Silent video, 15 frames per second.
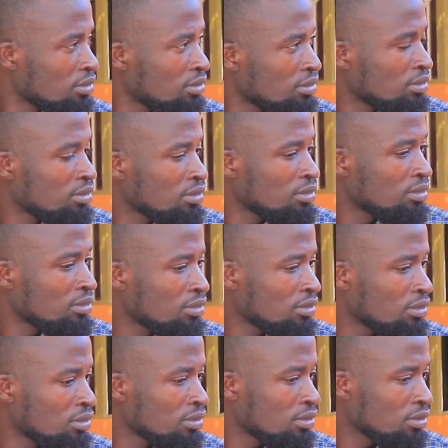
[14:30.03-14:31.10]

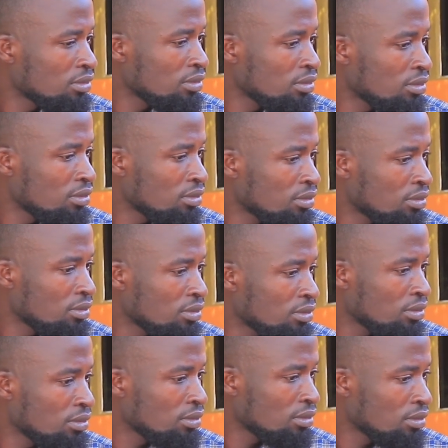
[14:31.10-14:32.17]

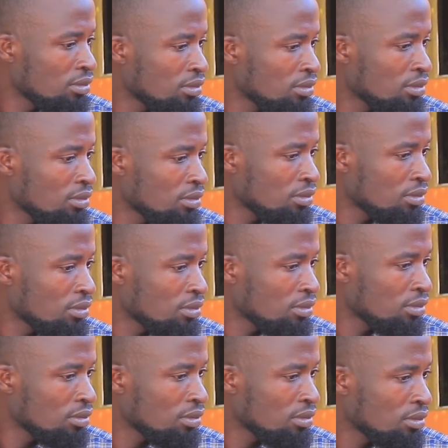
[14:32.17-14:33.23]

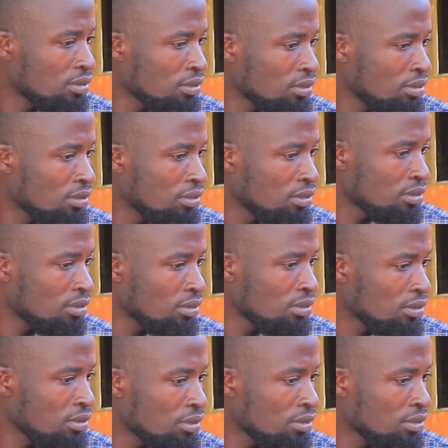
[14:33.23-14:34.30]

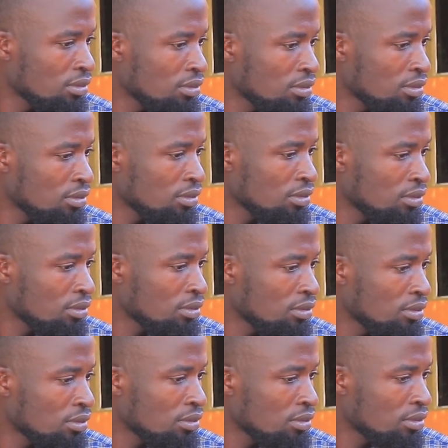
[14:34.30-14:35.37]

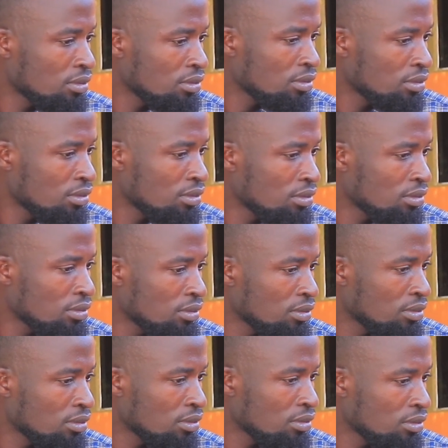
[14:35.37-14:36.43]

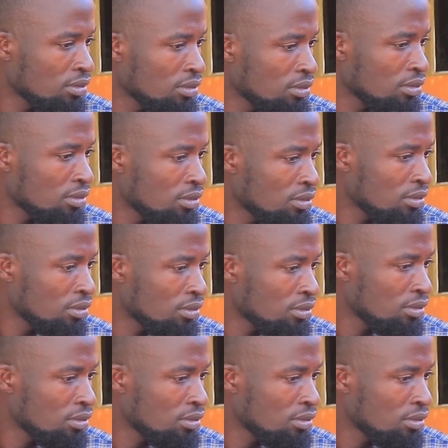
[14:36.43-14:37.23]
(silent)